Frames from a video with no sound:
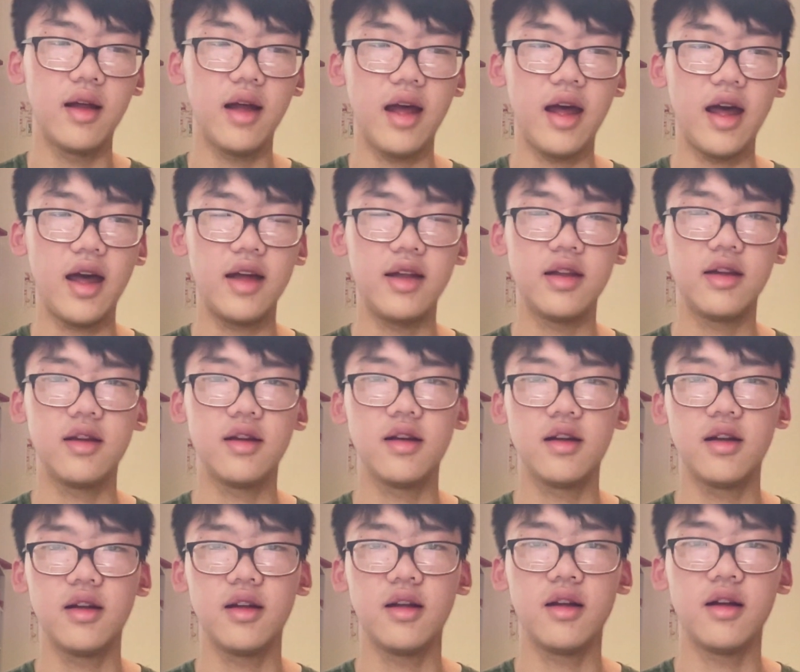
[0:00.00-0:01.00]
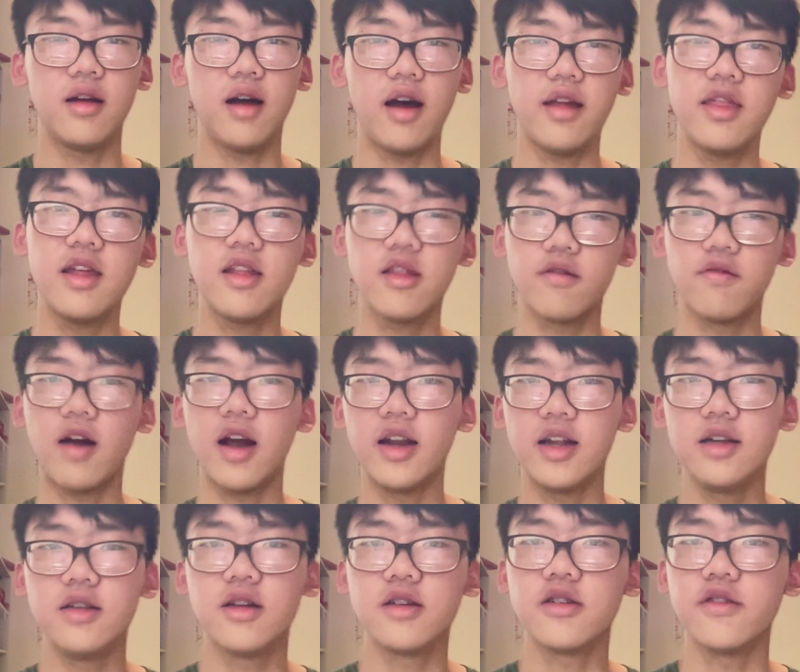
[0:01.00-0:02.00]
And I think the
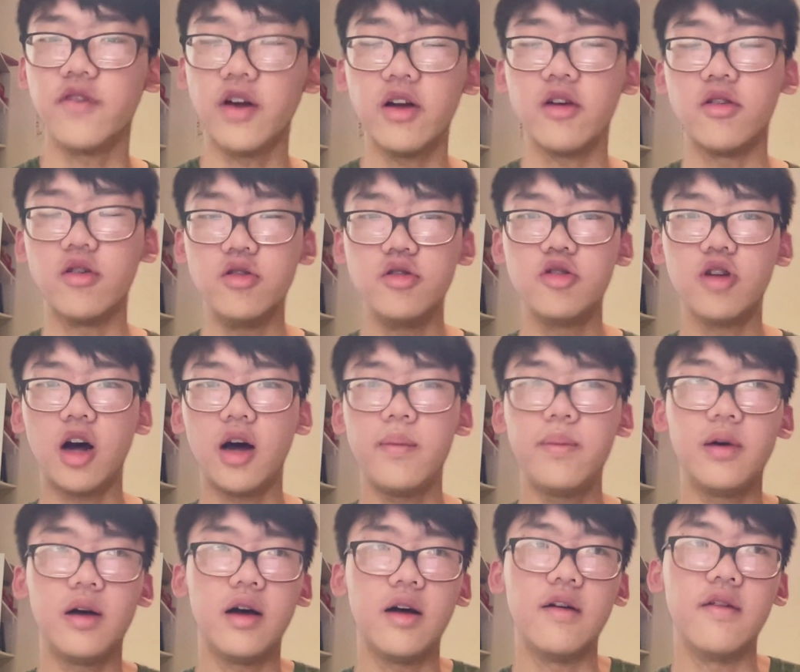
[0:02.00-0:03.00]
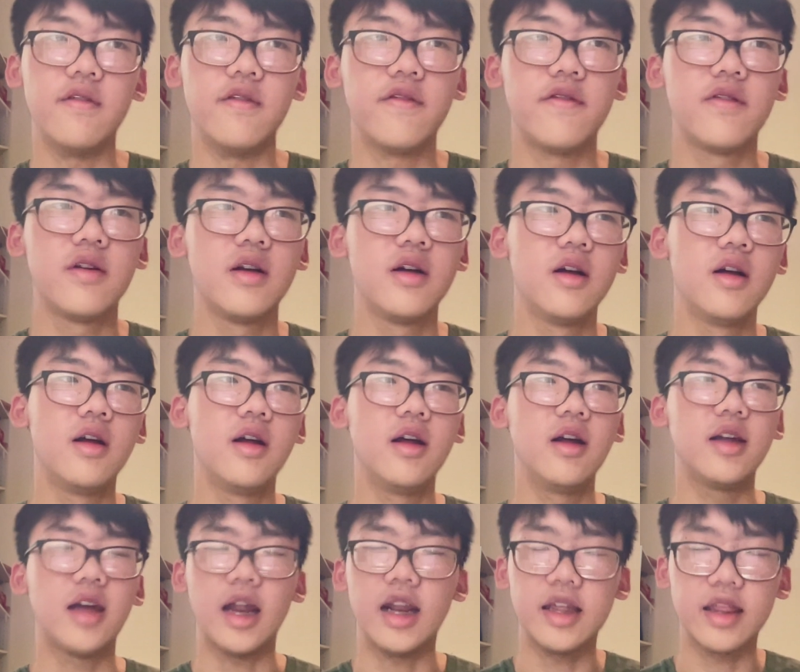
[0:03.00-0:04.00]
writing does a very good job of
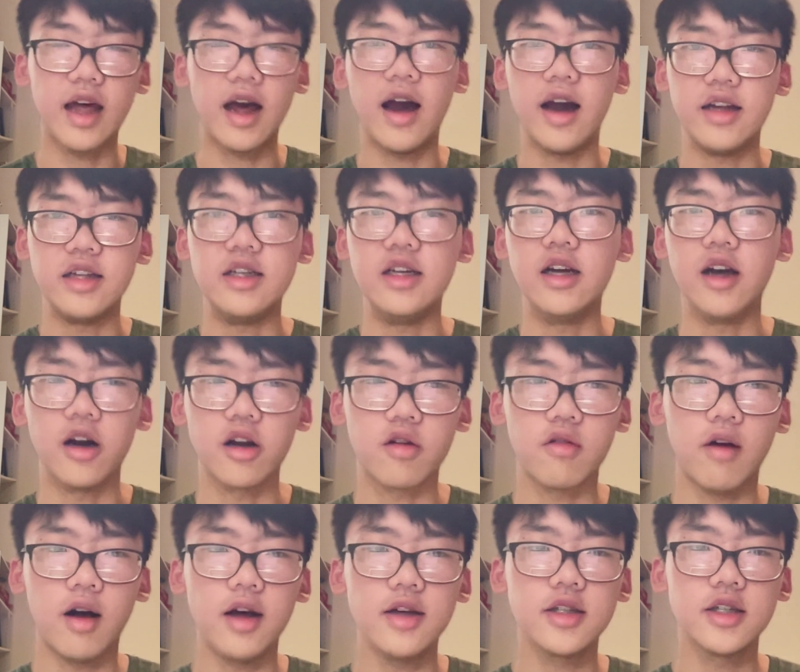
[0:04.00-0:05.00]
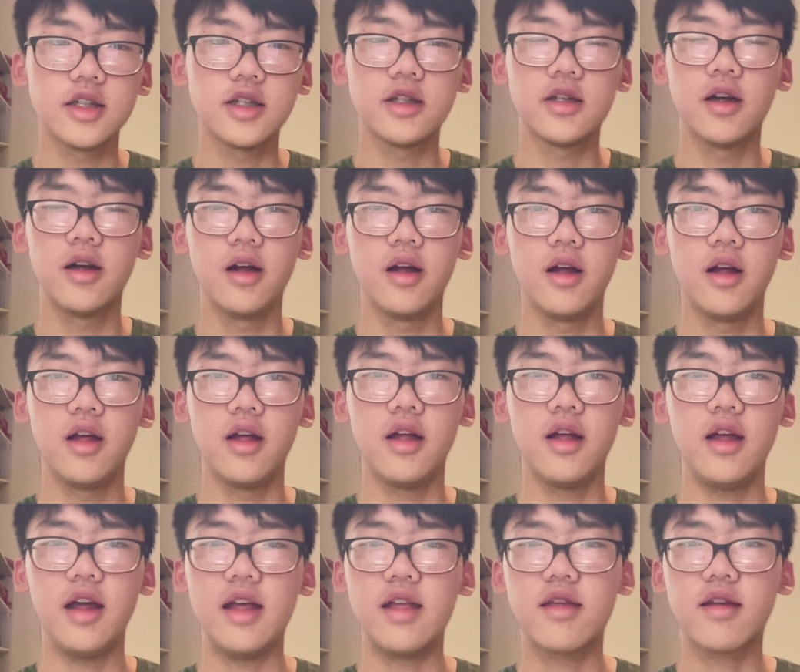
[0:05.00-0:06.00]
getting that idea across.
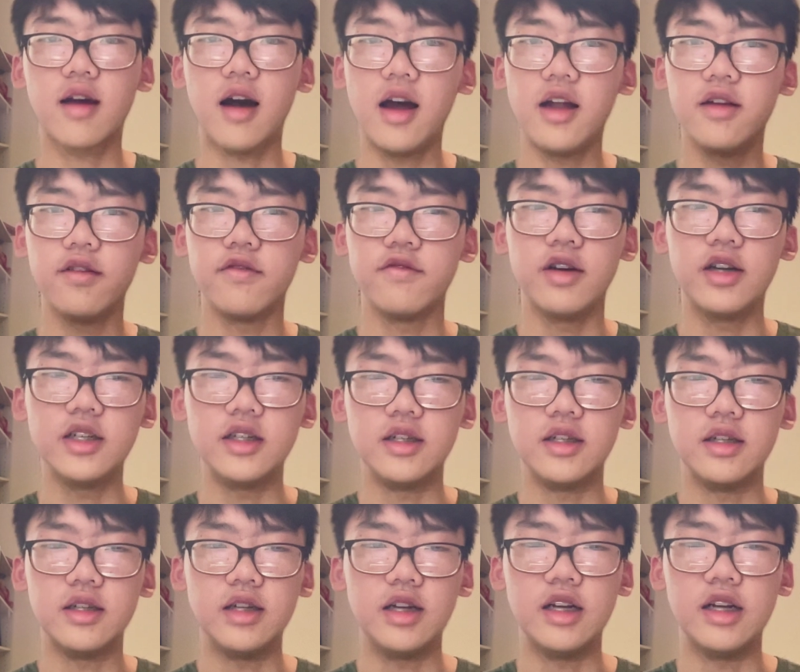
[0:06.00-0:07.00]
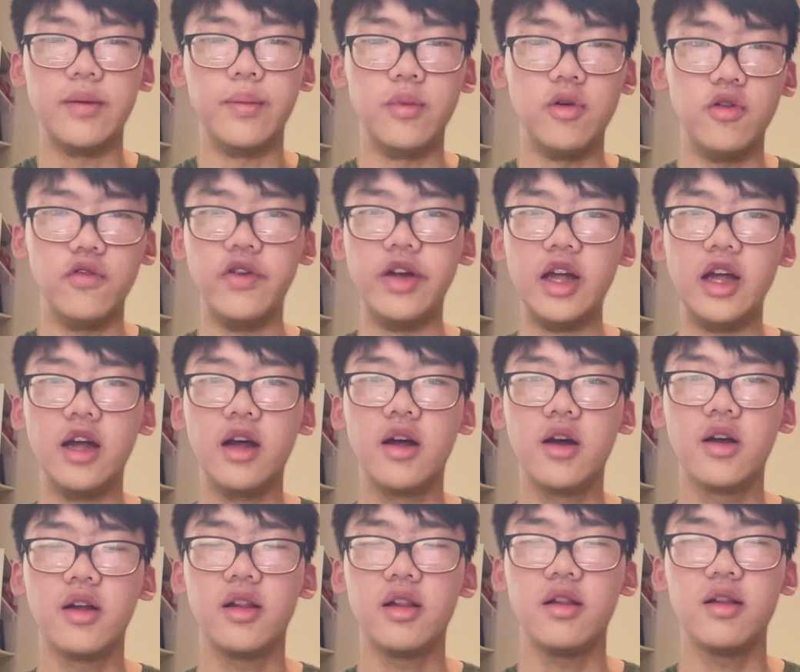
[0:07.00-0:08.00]
It's kind of written in a movie
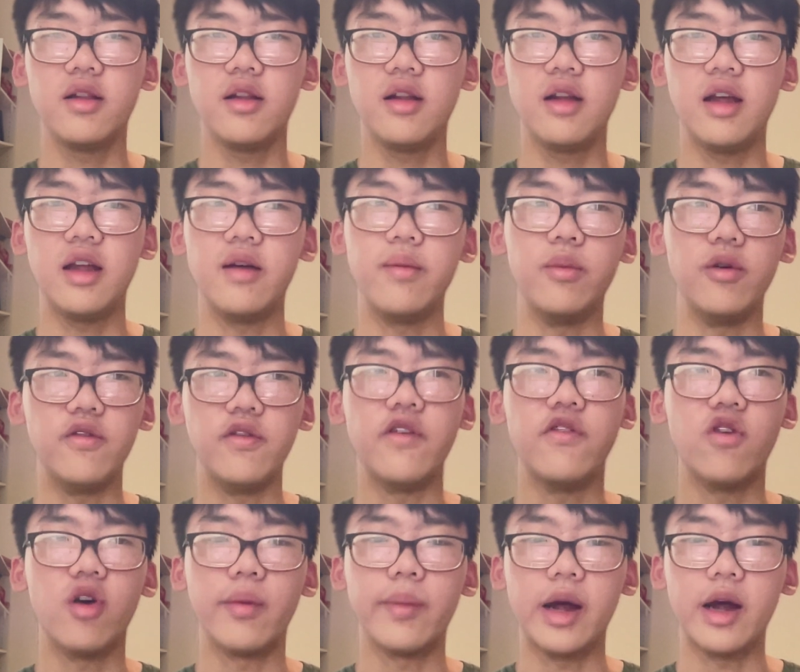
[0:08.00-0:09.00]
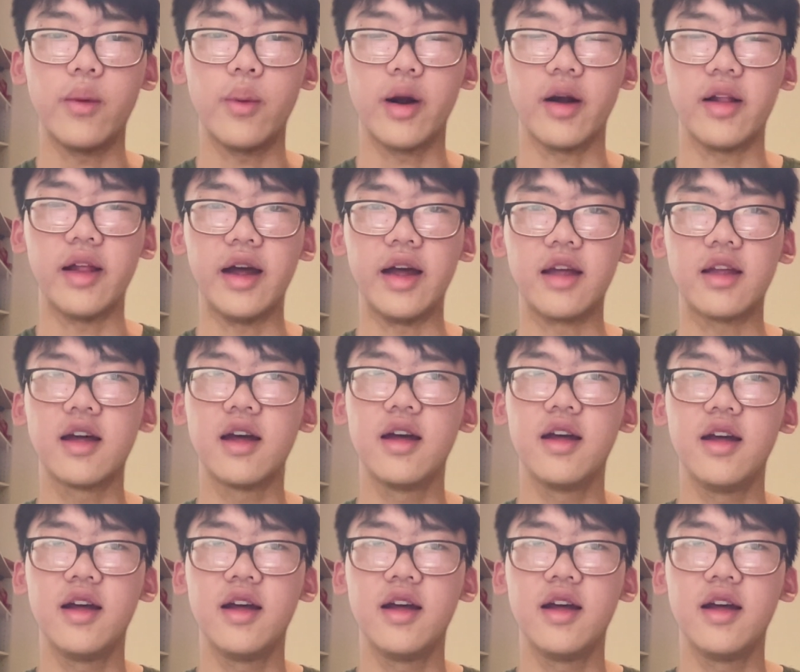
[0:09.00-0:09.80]
format where like